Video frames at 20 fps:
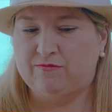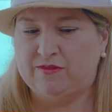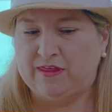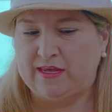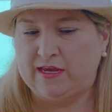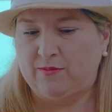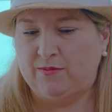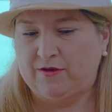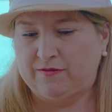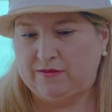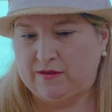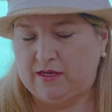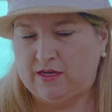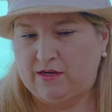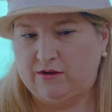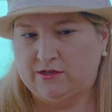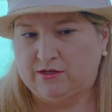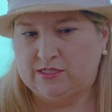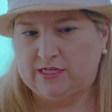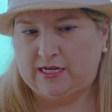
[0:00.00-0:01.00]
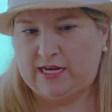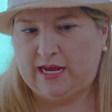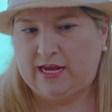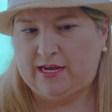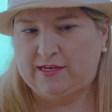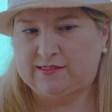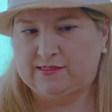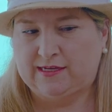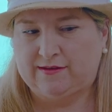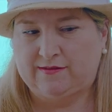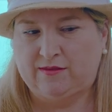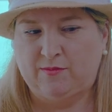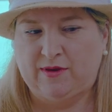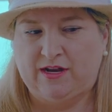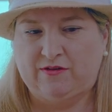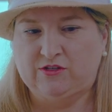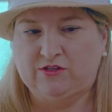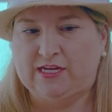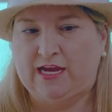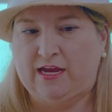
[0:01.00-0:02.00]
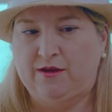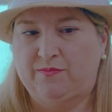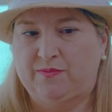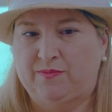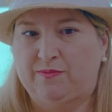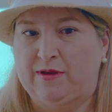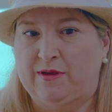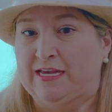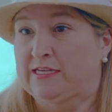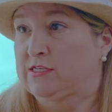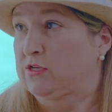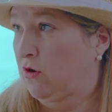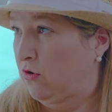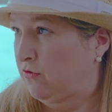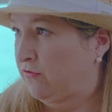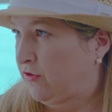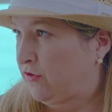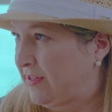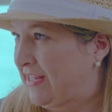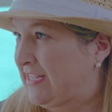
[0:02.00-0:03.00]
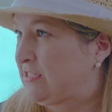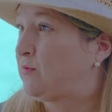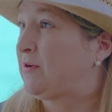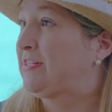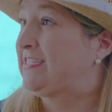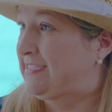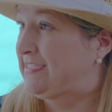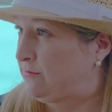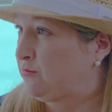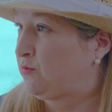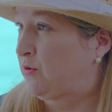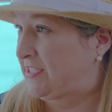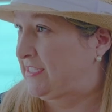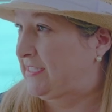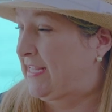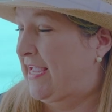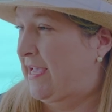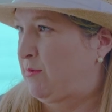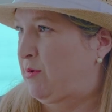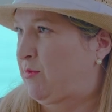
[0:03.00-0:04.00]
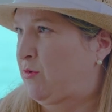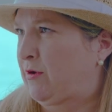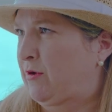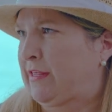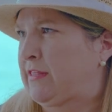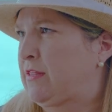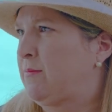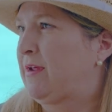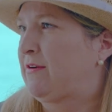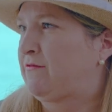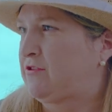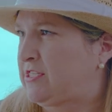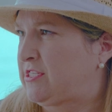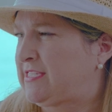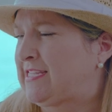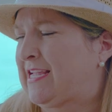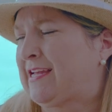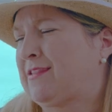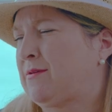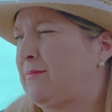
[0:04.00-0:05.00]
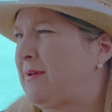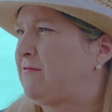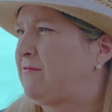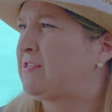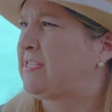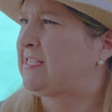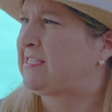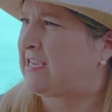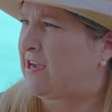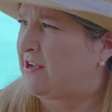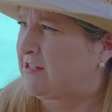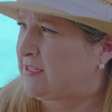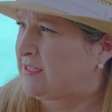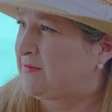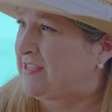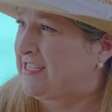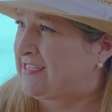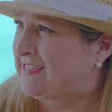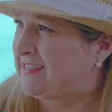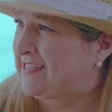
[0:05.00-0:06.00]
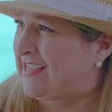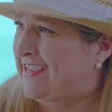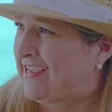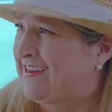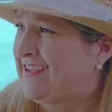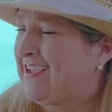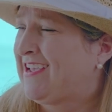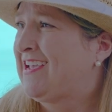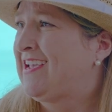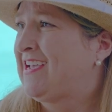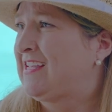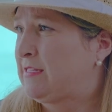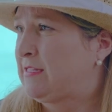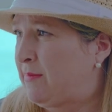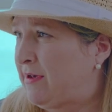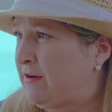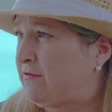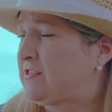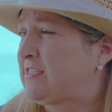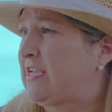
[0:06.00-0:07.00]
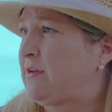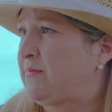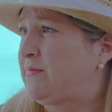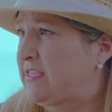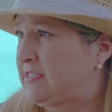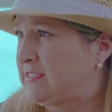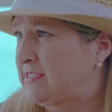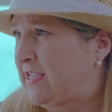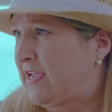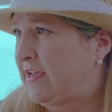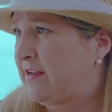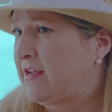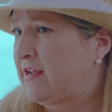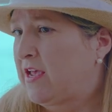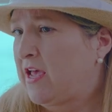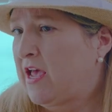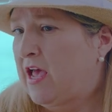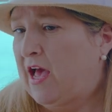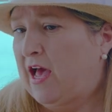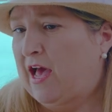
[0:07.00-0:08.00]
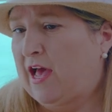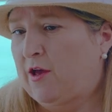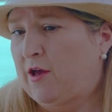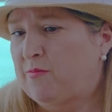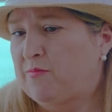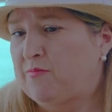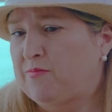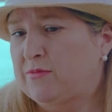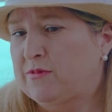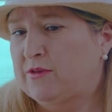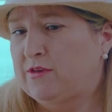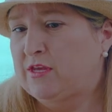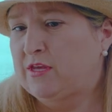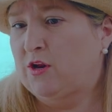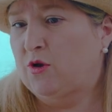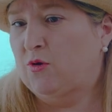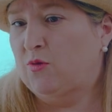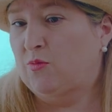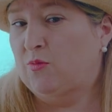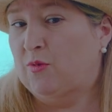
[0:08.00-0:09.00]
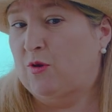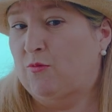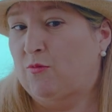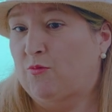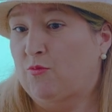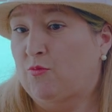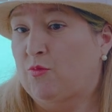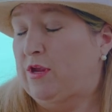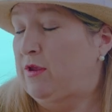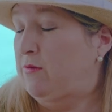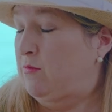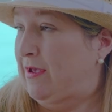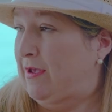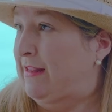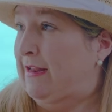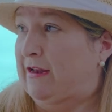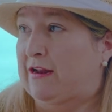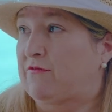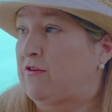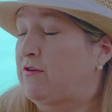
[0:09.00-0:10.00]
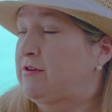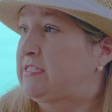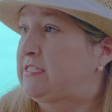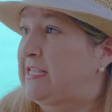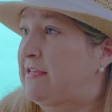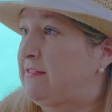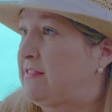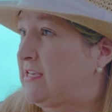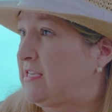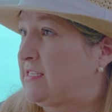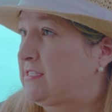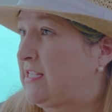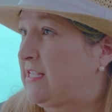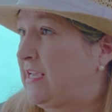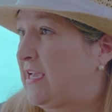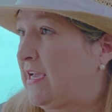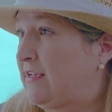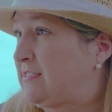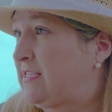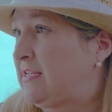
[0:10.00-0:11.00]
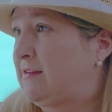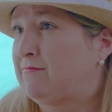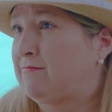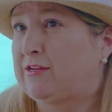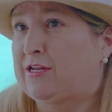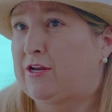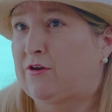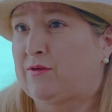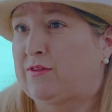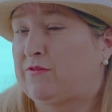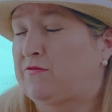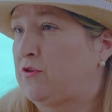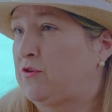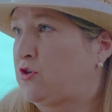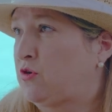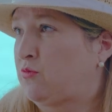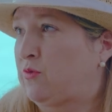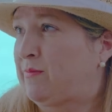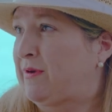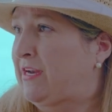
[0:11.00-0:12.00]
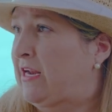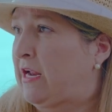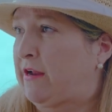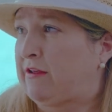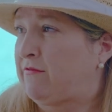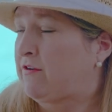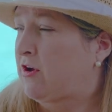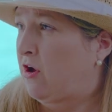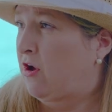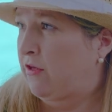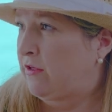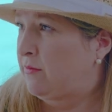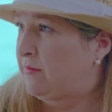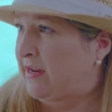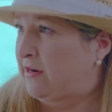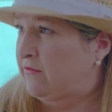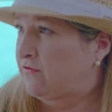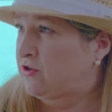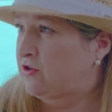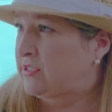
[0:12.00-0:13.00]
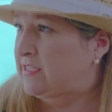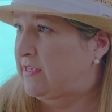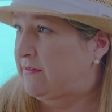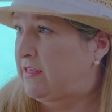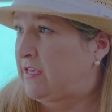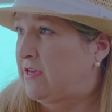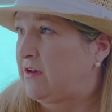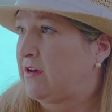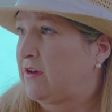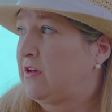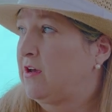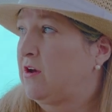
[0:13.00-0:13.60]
think about the year today, it's like the metaverse hype is over. That's what's what's dead. People are like, the metaverse is dead. The metaverse as a concept isn't dead. The metaverse hype is dead. Um, you know, we and I've always said this. Like I said, you know, in the future we might not even call it metaverse. I think